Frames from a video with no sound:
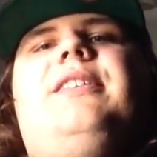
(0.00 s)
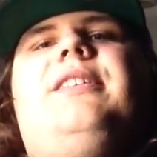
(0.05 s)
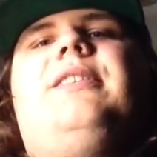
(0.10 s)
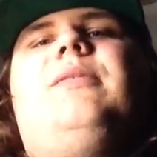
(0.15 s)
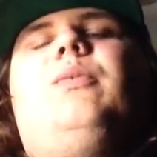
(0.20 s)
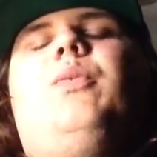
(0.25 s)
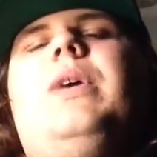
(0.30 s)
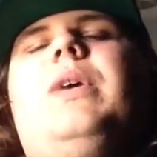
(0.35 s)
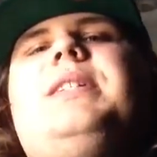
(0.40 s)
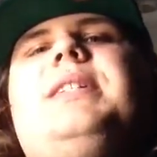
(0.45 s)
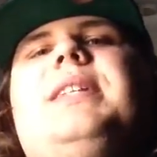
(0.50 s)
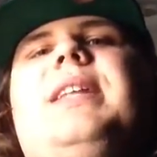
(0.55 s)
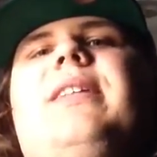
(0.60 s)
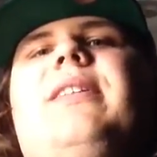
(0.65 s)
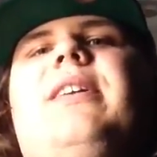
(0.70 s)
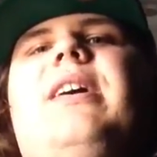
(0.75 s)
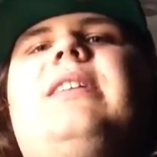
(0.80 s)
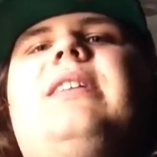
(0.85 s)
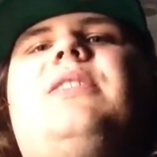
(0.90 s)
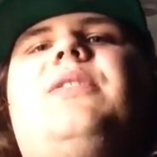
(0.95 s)
Once they
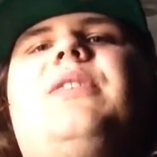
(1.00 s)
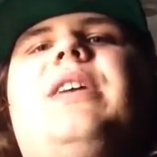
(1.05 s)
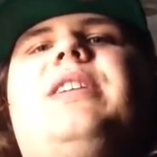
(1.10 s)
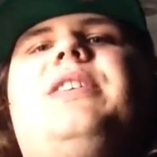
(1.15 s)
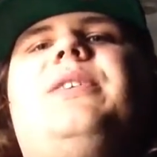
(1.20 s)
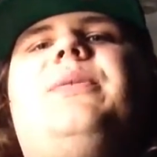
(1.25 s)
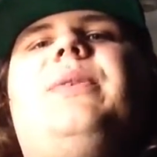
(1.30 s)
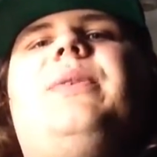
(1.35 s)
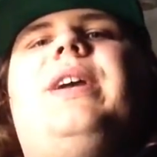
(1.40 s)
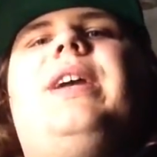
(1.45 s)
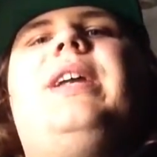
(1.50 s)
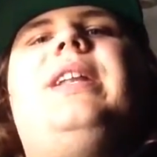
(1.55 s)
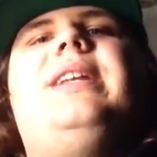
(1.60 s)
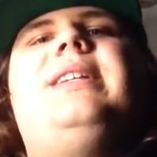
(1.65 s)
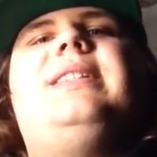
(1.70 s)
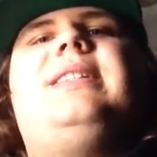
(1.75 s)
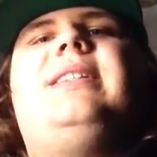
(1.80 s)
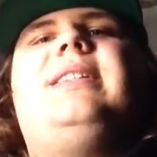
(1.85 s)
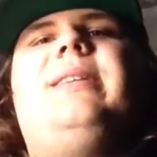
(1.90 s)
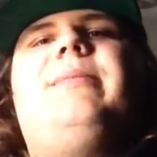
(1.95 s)
lost Reggie Wayne,
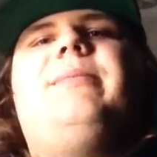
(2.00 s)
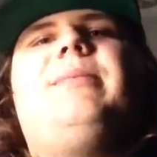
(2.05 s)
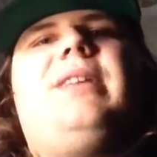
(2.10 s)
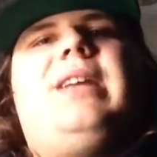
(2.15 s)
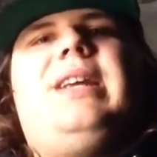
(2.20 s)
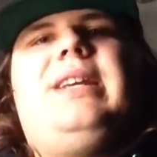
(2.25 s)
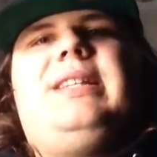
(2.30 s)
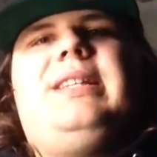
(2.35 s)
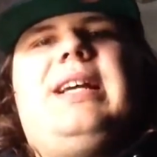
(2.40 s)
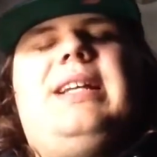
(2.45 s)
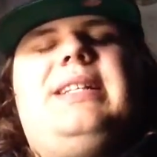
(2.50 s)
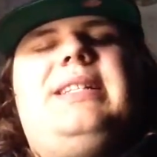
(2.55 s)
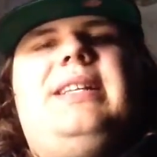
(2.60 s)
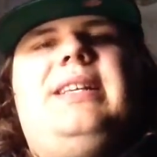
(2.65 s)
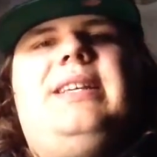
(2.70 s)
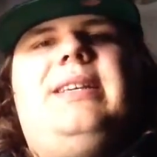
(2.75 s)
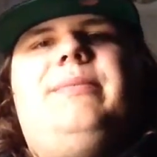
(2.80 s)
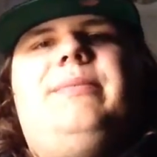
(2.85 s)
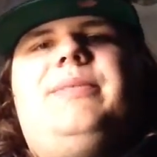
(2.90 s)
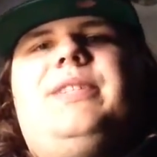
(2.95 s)
it seemed like that
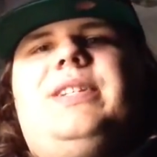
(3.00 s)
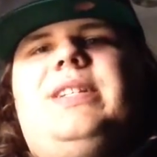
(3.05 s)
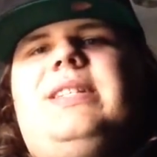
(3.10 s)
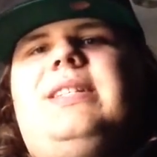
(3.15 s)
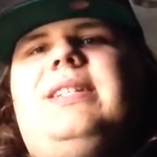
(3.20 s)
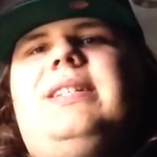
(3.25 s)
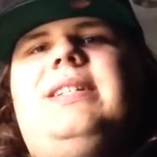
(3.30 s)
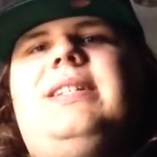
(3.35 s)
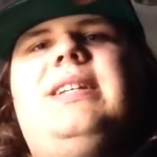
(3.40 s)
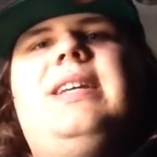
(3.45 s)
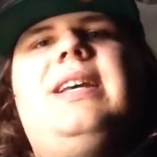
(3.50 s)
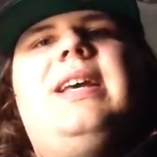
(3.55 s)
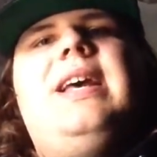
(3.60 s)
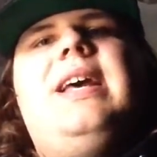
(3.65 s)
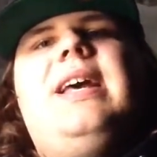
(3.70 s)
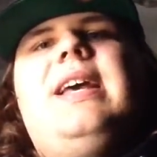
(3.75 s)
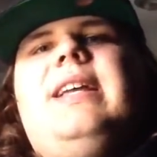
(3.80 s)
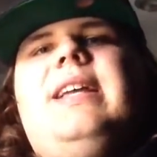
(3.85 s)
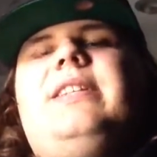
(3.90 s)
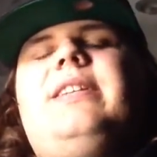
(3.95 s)
team just
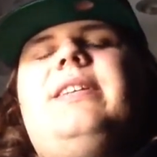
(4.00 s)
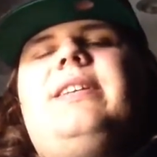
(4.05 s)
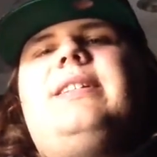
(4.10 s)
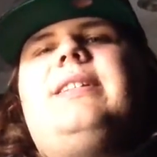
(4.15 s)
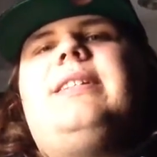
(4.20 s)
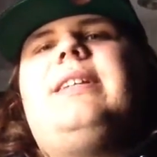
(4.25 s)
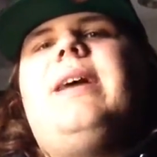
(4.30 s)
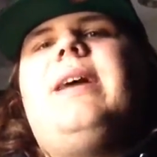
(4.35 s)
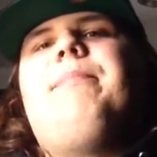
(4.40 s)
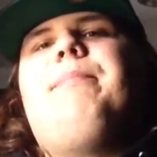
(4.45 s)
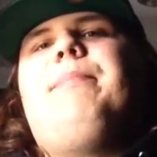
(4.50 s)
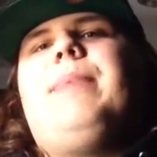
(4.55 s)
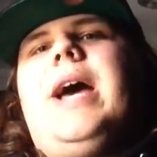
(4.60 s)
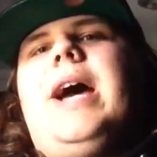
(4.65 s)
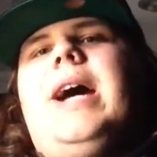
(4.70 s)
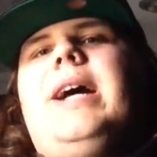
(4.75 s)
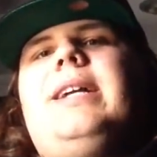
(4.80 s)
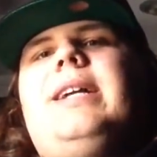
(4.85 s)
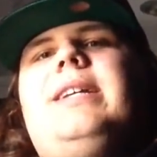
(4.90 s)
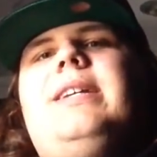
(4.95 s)
it took a step
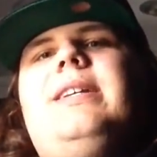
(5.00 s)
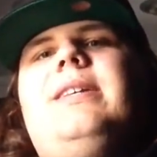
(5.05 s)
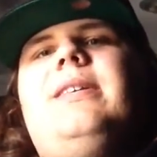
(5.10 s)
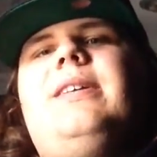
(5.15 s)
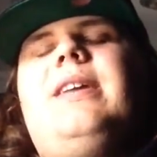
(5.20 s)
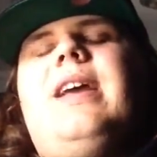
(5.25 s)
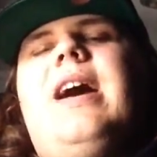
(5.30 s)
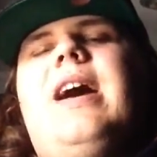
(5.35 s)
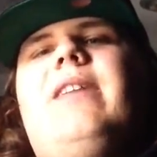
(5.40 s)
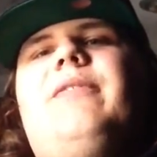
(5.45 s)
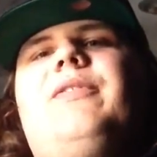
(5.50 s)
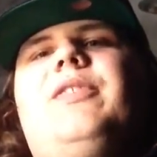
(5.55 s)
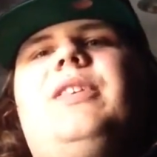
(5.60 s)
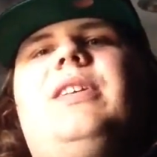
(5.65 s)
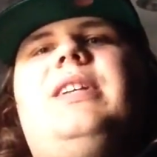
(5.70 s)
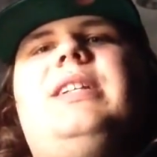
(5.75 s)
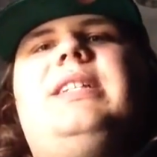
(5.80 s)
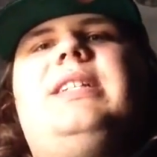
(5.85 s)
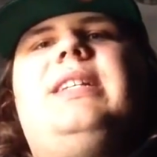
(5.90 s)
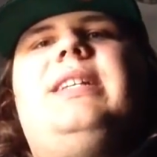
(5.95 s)
back after
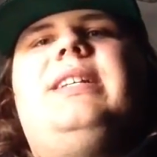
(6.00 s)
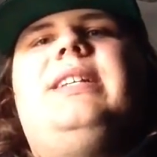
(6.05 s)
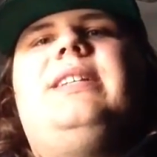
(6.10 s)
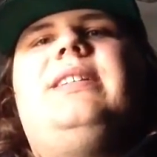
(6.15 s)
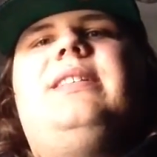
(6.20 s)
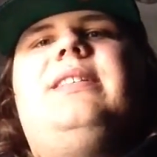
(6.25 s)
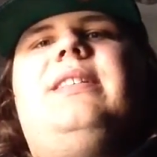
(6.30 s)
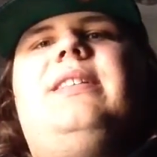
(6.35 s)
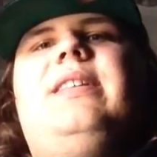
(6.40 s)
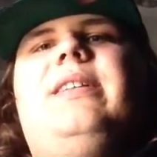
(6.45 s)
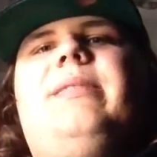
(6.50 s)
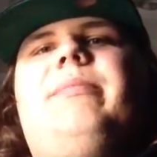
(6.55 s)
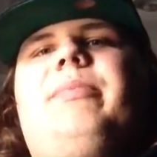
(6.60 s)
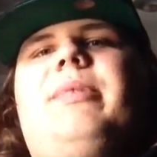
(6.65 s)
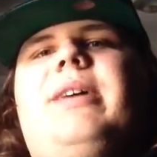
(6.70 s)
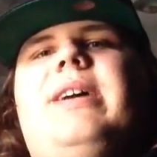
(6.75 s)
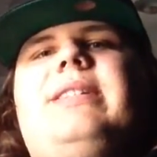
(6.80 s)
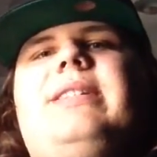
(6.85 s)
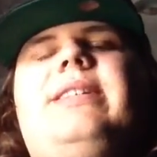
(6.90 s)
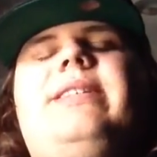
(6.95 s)
it did the
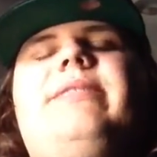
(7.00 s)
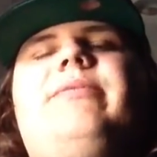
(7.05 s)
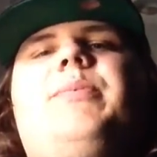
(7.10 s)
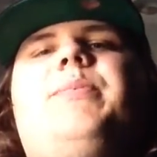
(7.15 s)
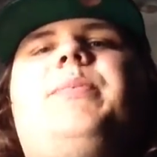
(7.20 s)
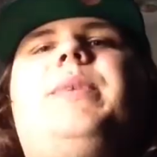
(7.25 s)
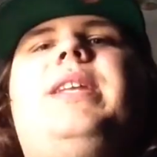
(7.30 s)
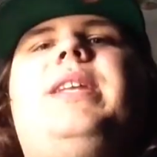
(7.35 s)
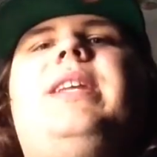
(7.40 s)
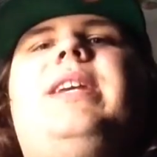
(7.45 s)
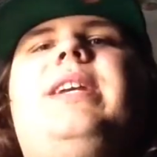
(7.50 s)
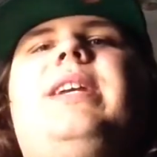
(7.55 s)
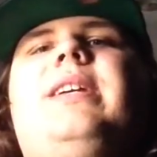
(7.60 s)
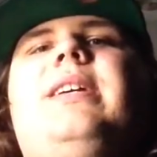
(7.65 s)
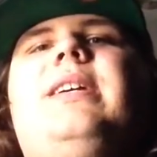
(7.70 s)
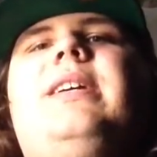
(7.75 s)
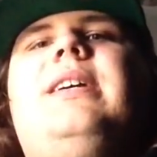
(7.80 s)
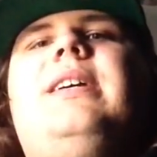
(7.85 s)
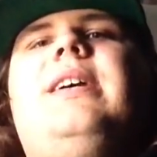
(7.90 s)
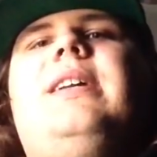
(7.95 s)
impressive of beating
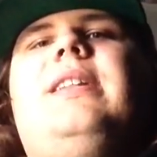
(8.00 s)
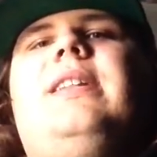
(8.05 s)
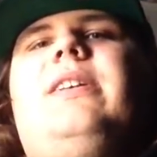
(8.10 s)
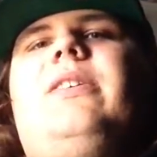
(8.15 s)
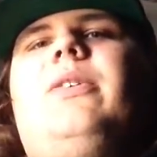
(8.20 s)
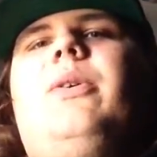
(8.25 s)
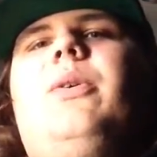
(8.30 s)
the